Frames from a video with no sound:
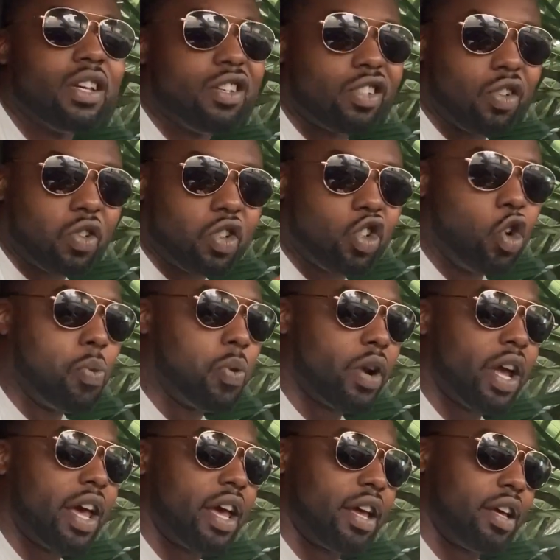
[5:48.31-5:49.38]
So super
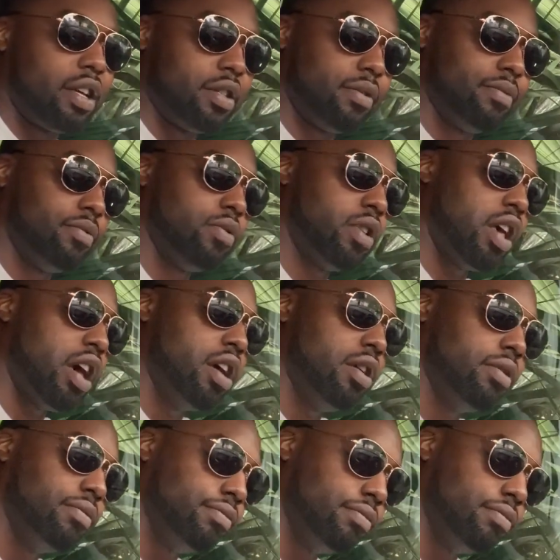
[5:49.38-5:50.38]
A, okay?